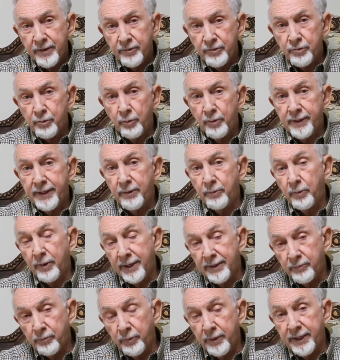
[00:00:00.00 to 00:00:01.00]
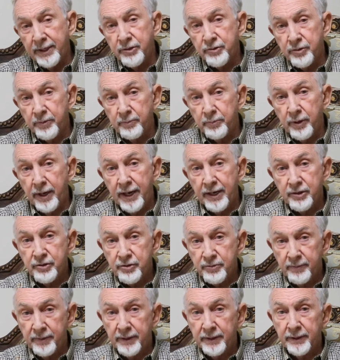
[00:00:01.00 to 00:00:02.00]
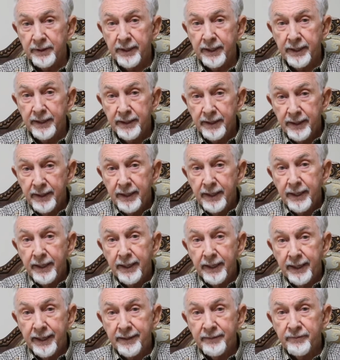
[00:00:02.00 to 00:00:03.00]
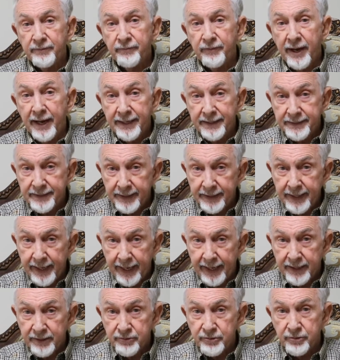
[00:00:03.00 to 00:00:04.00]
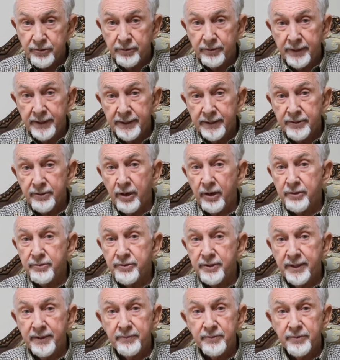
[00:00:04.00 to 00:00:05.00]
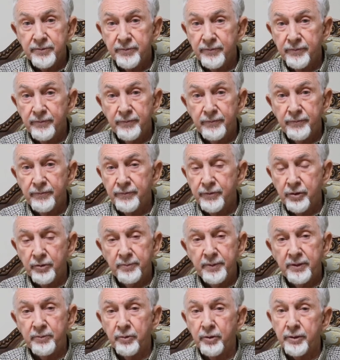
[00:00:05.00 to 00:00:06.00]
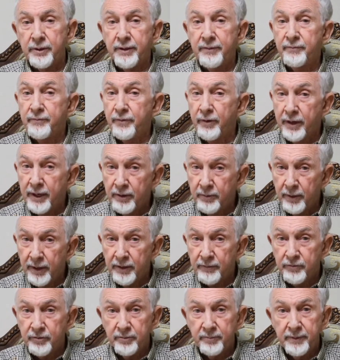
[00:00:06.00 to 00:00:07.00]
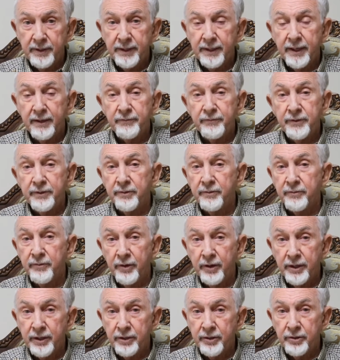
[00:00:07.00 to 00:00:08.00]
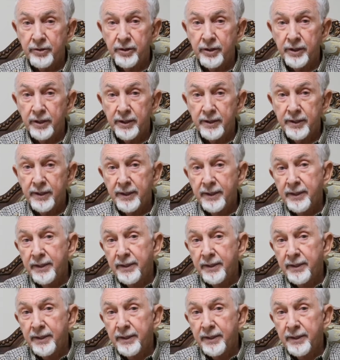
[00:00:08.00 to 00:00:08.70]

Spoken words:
21 weeks approximately, and fight the cancer. And it all seems to be working very well for me. I feel very good.